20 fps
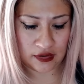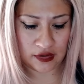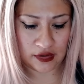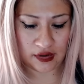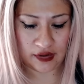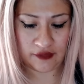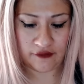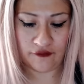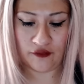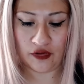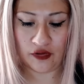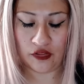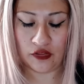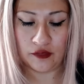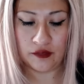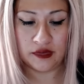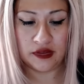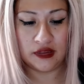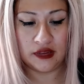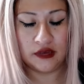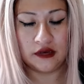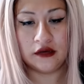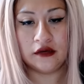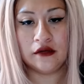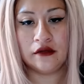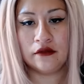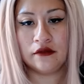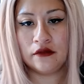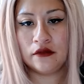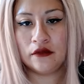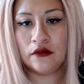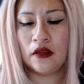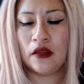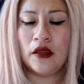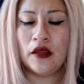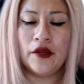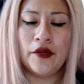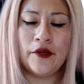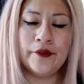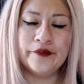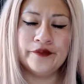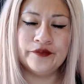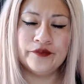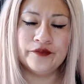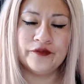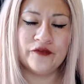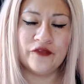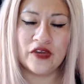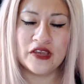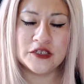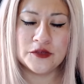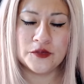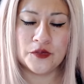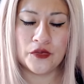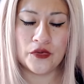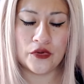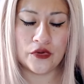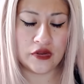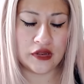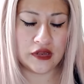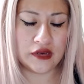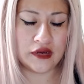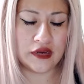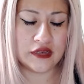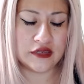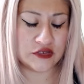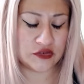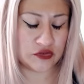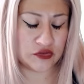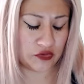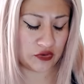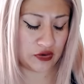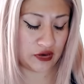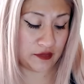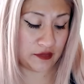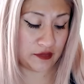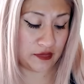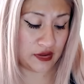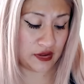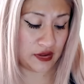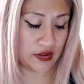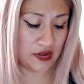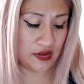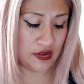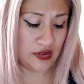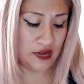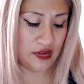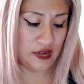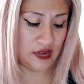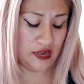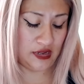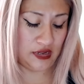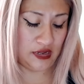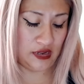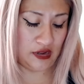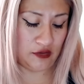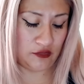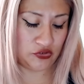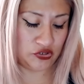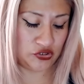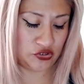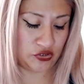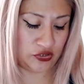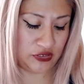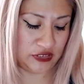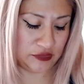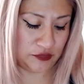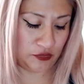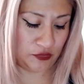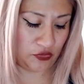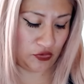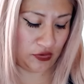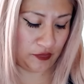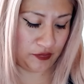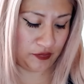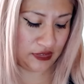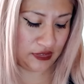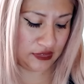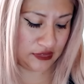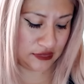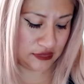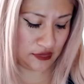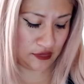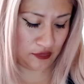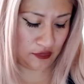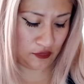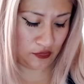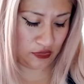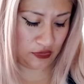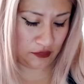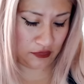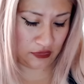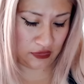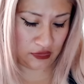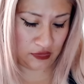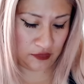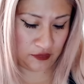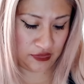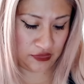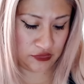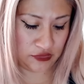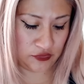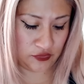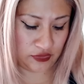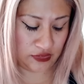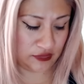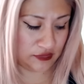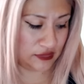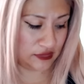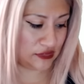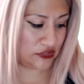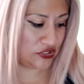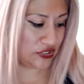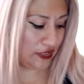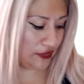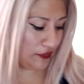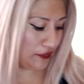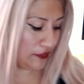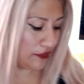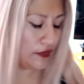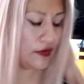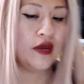and follow me on um, Facebook and Instagram and I will show you guys more updates what I'm gonna be doing on the channel